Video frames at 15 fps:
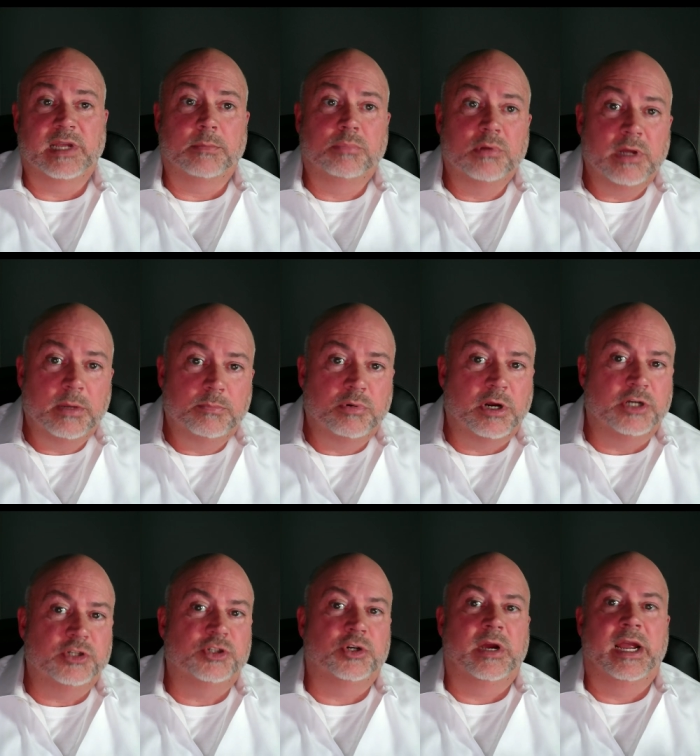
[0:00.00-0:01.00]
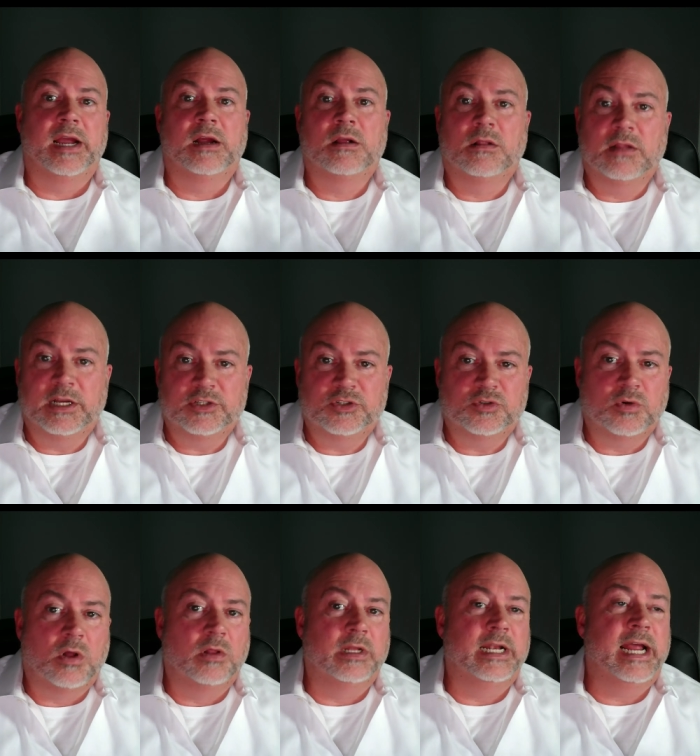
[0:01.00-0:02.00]
like blood pressure and
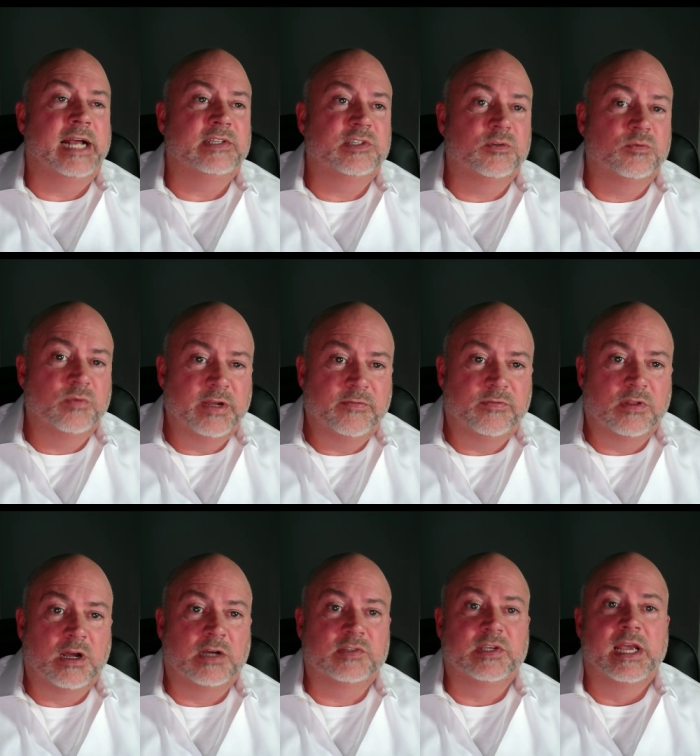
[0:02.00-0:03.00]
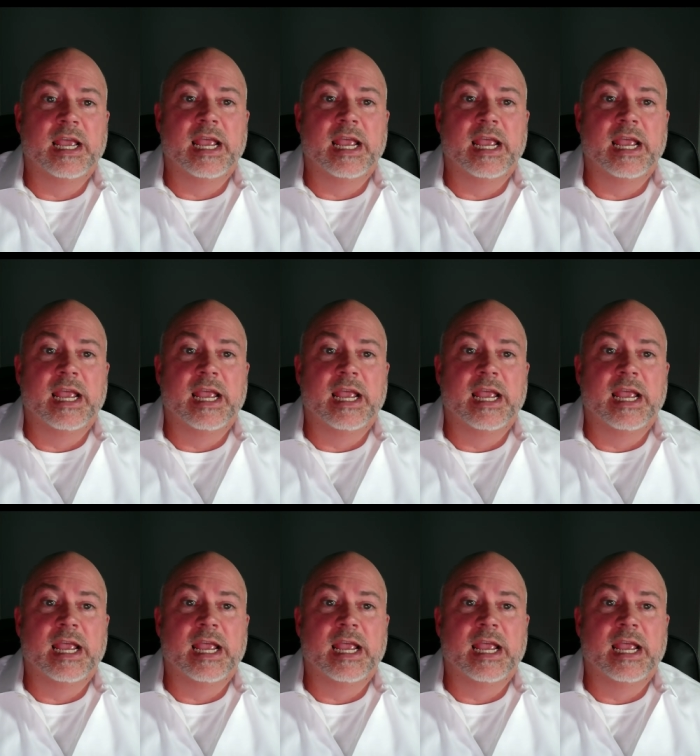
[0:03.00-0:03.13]
cholesterol and acid reflux